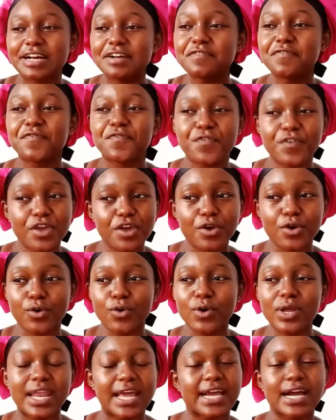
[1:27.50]

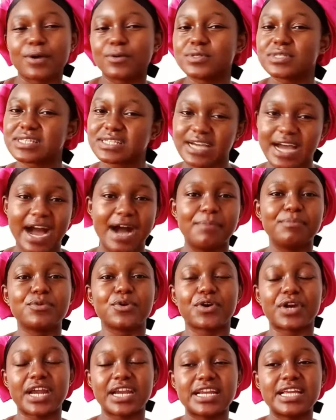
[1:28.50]
feel like I was scammed
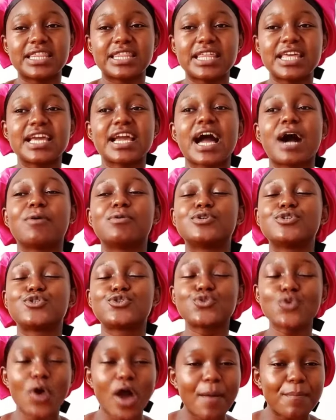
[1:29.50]
or anything. I was
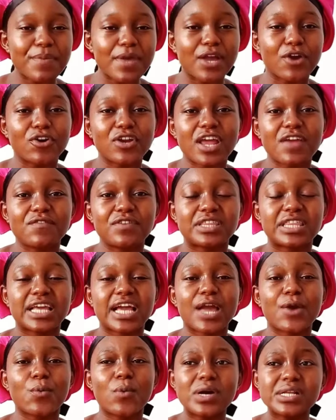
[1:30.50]
so happy I got everything
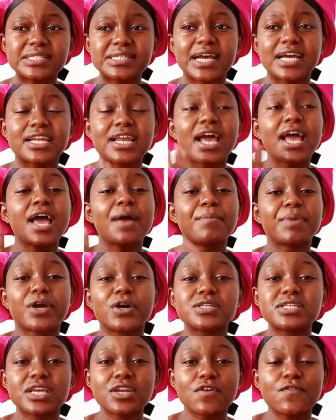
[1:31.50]
I wanted,
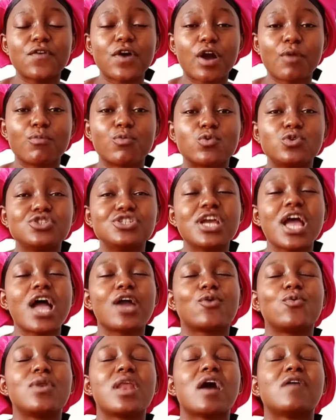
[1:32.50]
because I know for Kamukunji I
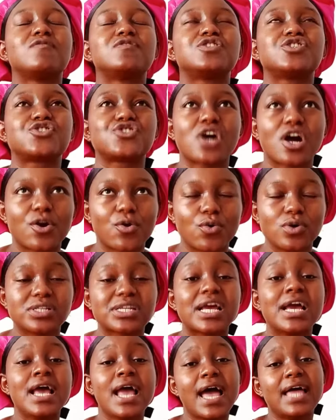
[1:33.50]
could have struggled.